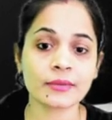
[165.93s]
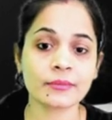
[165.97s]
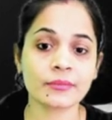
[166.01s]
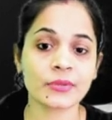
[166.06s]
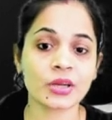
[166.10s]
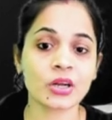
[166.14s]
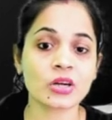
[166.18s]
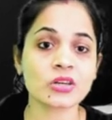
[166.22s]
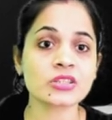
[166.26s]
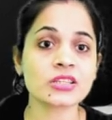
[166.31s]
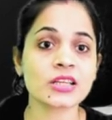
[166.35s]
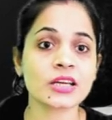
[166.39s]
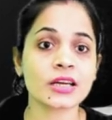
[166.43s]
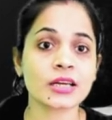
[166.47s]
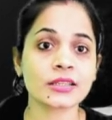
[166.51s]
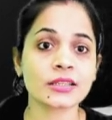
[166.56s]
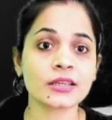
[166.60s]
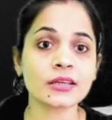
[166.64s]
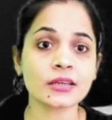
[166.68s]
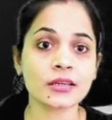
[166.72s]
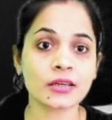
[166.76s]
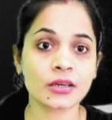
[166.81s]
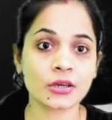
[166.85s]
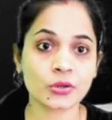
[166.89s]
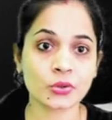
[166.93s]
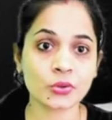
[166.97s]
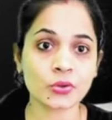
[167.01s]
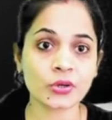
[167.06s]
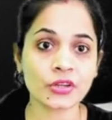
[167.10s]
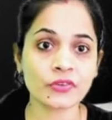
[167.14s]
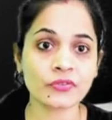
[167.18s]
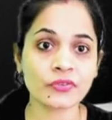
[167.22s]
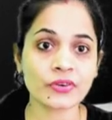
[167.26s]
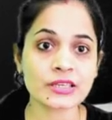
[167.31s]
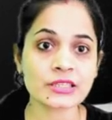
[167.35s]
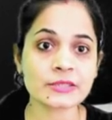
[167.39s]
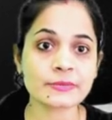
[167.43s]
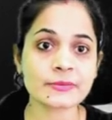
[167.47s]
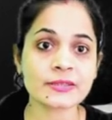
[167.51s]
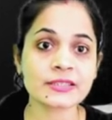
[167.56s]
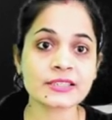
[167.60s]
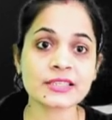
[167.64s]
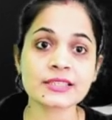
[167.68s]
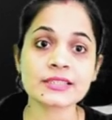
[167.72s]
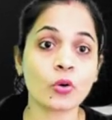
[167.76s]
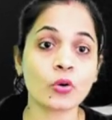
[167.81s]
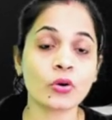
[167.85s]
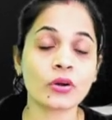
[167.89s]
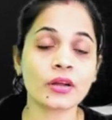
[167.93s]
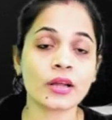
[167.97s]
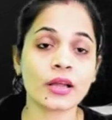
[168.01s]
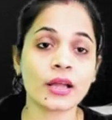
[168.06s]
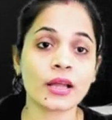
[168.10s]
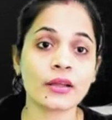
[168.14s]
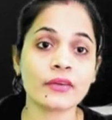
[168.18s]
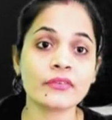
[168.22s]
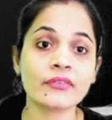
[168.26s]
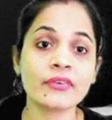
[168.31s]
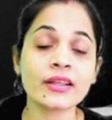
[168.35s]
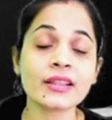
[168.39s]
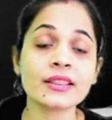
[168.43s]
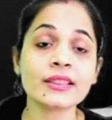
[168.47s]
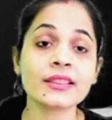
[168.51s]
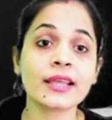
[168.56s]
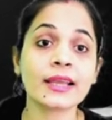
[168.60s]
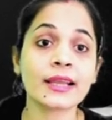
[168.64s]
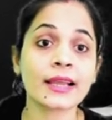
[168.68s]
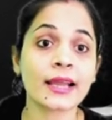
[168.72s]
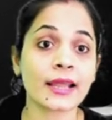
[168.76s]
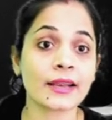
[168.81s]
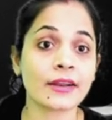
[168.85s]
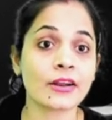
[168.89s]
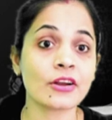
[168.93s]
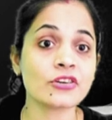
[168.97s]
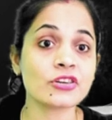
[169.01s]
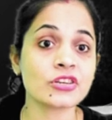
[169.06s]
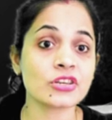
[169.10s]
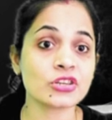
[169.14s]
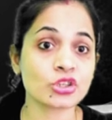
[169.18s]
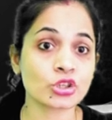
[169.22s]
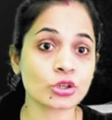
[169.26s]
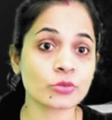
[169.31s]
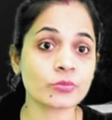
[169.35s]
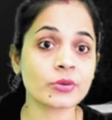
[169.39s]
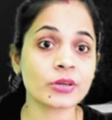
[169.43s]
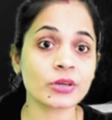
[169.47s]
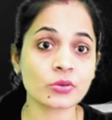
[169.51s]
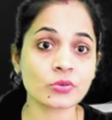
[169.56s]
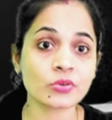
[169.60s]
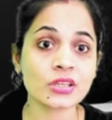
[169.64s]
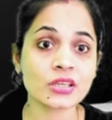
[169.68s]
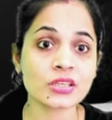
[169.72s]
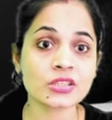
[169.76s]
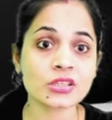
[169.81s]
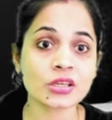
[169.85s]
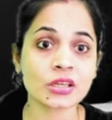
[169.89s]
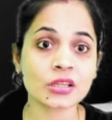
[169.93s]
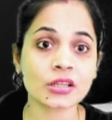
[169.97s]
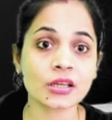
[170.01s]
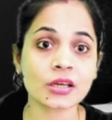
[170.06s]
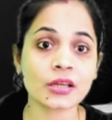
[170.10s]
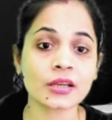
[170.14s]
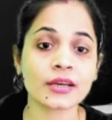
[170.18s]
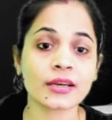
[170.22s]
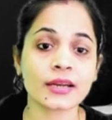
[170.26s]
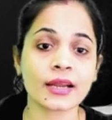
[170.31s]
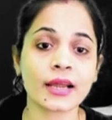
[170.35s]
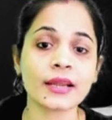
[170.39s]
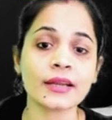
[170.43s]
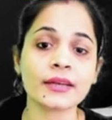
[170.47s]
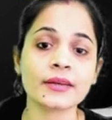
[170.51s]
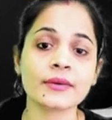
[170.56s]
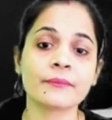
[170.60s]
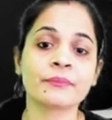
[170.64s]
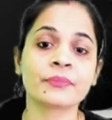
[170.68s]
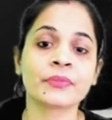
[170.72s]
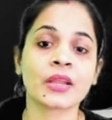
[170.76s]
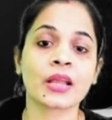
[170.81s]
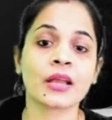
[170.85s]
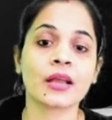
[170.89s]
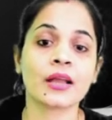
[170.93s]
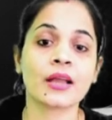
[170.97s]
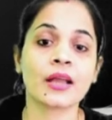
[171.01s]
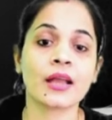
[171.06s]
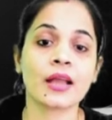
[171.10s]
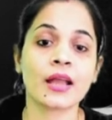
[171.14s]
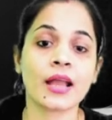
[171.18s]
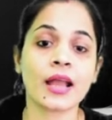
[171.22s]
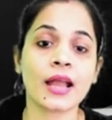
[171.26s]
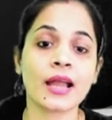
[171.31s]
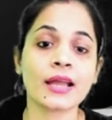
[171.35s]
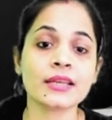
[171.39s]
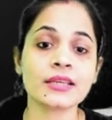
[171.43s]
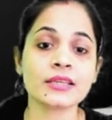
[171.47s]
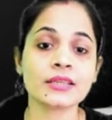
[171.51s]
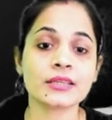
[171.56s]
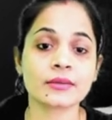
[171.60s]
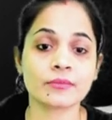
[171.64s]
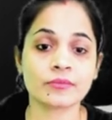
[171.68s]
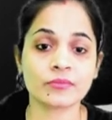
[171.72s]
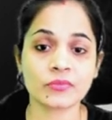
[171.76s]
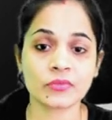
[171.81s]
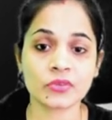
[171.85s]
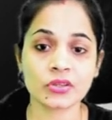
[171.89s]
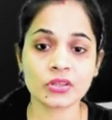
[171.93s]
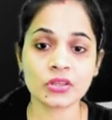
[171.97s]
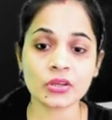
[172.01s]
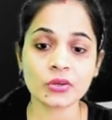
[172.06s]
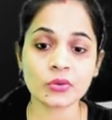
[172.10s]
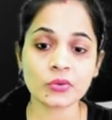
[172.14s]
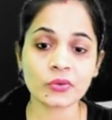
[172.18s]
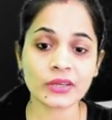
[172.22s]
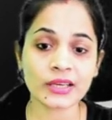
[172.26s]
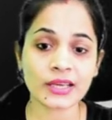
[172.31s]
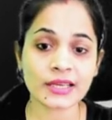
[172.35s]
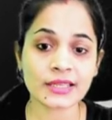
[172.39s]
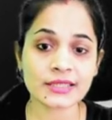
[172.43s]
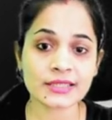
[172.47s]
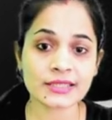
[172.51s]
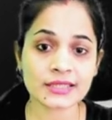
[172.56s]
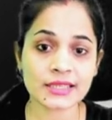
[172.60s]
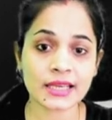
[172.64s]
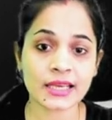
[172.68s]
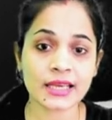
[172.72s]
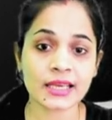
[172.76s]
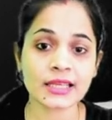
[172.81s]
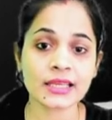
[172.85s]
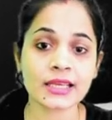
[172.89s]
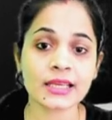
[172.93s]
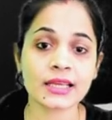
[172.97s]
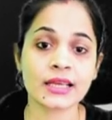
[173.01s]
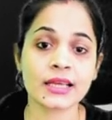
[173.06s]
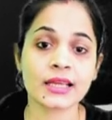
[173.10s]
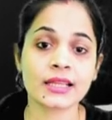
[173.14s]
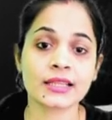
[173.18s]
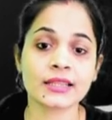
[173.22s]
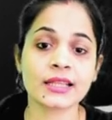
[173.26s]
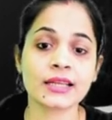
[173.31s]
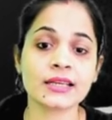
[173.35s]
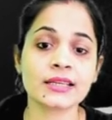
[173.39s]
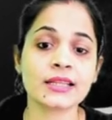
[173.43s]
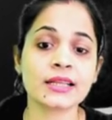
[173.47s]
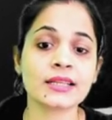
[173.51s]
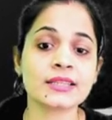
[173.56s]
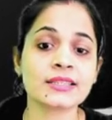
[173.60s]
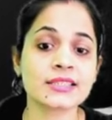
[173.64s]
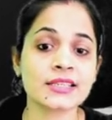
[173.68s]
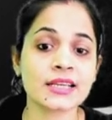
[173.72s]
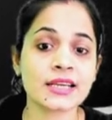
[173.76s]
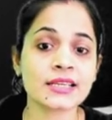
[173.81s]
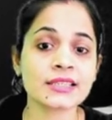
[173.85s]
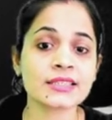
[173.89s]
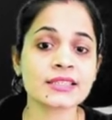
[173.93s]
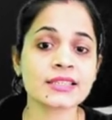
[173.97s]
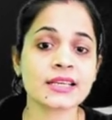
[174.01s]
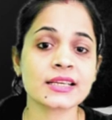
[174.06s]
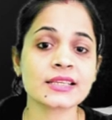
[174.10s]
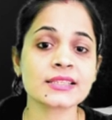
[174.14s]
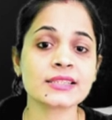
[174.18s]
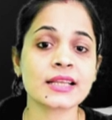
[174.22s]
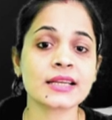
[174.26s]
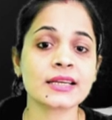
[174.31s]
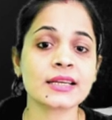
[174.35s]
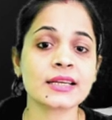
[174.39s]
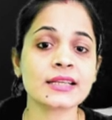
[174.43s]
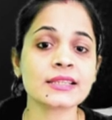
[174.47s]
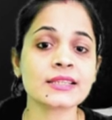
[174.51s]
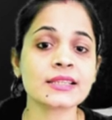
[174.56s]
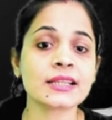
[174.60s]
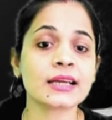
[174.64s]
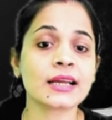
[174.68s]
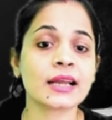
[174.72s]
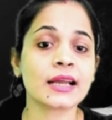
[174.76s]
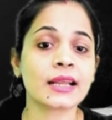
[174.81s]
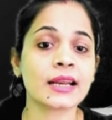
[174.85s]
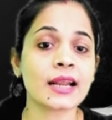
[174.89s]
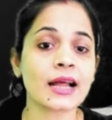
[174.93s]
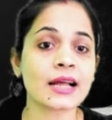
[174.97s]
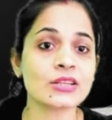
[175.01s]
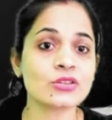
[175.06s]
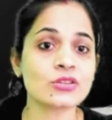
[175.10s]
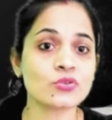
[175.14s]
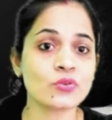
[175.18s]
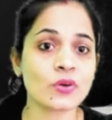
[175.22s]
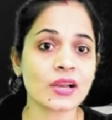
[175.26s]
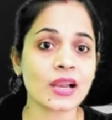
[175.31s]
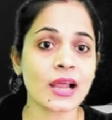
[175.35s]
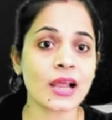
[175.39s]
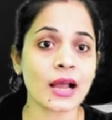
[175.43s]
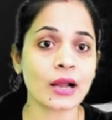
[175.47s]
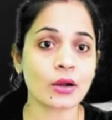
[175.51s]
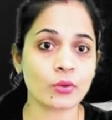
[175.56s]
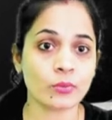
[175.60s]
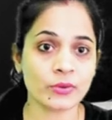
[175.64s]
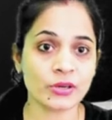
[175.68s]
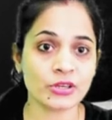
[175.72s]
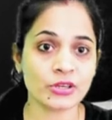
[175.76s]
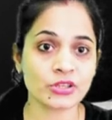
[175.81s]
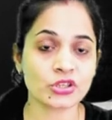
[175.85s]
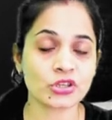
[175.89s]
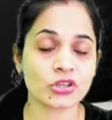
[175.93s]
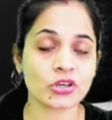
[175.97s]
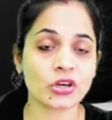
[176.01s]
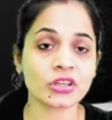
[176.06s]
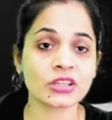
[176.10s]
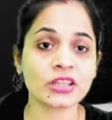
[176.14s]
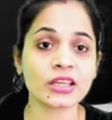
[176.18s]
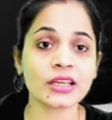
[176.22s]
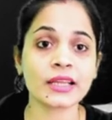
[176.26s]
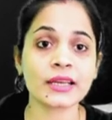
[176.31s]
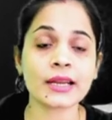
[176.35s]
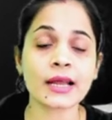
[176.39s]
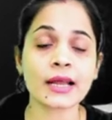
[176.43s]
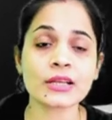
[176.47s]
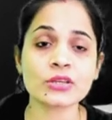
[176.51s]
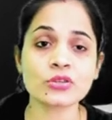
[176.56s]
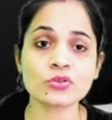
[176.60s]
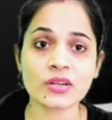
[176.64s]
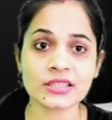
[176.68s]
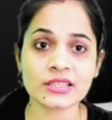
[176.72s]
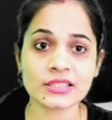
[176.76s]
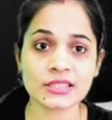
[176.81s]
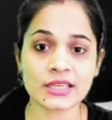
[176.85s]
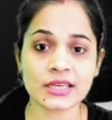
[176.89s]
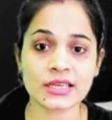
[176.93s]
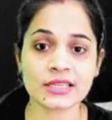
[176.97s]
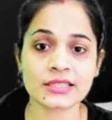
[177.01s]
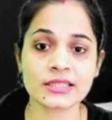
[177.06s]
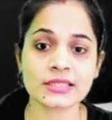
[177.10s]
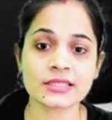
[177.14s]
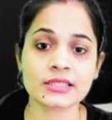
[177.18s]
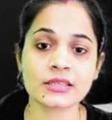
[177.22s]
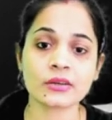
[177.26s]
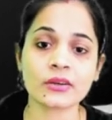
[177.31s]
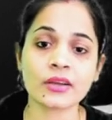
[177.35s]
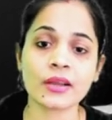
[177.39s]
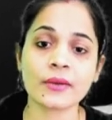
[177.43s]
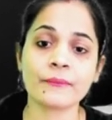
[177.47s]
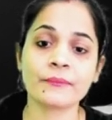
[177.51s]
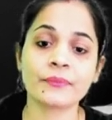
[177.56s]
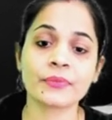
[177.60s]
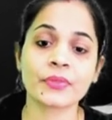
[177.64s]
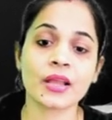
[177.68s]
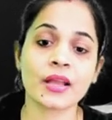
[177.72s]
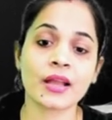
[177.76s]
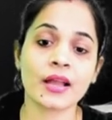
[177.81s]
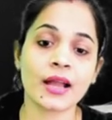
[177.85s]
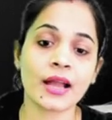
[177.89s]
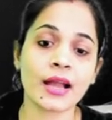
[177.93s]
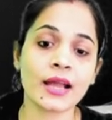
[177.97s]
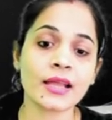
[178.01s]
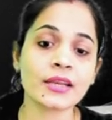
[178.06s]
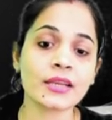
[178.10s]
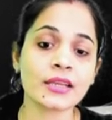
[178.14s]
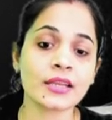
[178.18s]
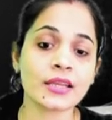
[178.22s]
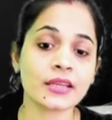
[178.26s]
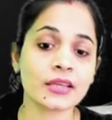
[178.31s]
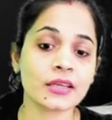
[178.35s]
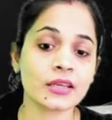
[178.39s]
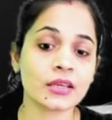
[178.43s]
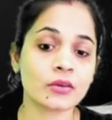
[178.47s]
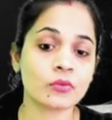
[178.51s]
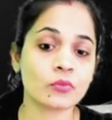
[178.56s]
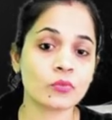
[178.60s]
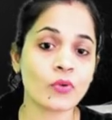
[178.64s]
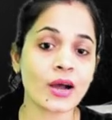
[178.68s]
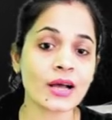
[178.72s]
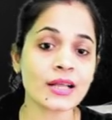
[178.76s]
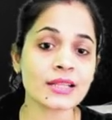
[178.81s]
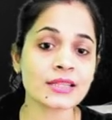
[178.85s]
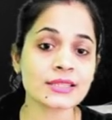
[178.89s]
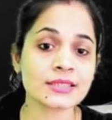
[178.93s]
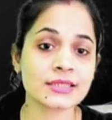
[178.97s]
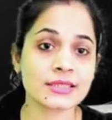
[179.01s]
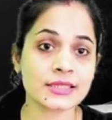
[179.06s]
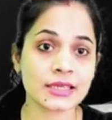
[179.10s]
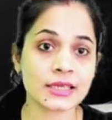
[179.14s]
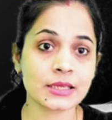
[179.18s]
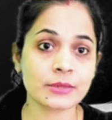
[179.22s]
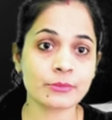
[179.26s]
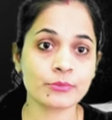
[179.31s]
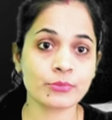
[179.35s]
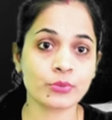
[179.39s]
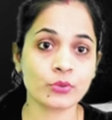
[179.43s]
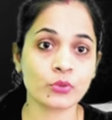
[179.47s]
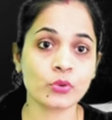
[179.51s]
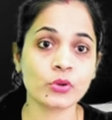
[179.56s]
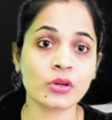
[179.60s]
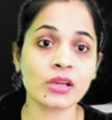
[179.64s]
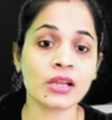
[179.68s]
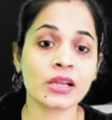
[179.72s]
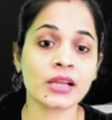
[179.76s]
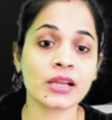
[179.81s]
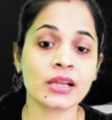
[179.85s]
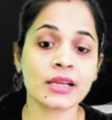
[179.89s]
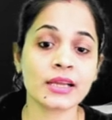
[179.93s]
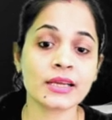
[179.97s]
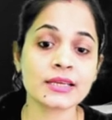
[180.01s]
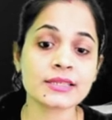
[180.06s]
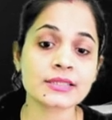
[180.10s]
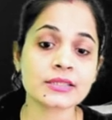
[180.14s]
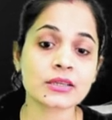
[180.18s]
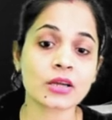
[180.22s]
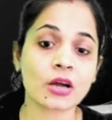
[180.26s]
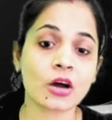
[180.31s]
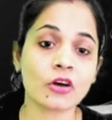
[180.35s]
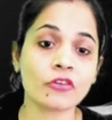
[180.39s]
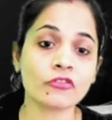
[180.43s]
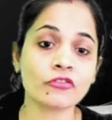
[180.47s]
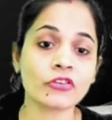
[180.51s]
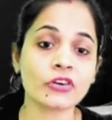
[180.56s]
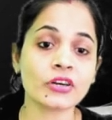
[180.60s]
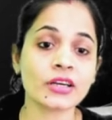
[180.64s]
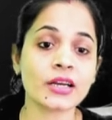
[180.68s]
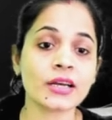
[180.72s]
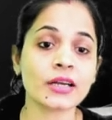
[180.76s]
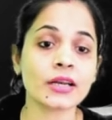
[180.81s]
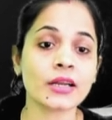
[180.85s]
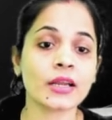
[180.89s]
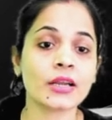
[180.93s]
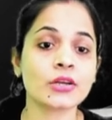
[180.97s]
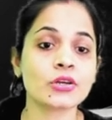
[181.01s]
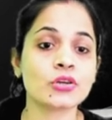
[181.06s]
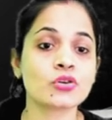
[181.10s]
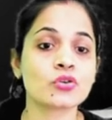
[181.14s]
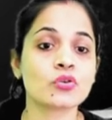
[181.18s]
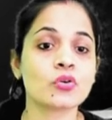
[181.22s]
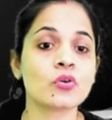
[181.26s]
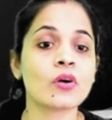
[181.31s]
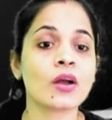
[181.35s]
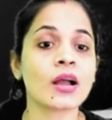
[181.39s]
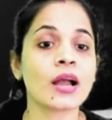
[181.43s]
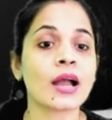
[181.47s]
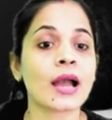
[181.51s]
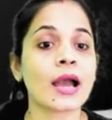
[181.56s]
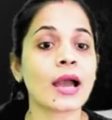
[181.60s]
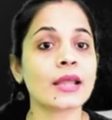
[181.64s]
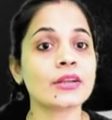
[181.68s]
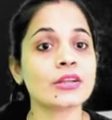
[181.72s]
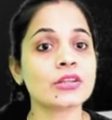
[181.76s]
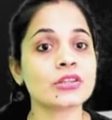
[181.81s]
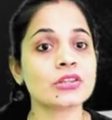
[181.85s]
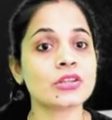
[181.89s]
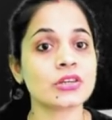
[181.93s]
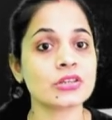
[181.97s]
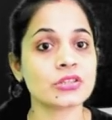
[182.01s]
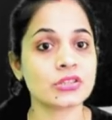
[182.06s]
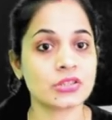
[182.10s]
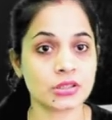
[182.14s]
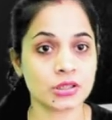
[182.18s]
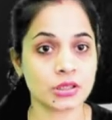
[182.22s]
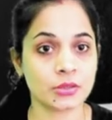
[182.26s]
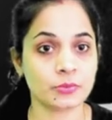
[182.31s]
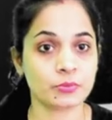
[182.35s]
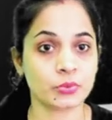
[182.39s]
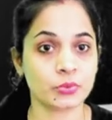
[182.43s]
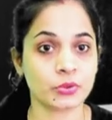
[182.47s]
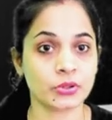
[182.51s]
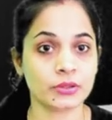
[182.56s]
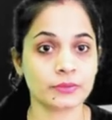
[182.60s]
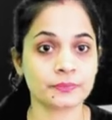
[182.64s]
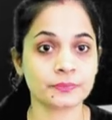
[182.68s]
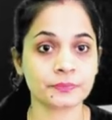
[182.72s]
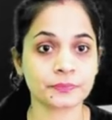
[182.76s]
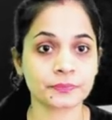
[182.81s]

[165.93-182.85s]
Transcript: Because they are the two different species, even they cannot interbreed with each other, right? And here you can say that the changes, that is the gradual accumulation or the gradual changes, okay, and one gene pool is converted into another gene pool.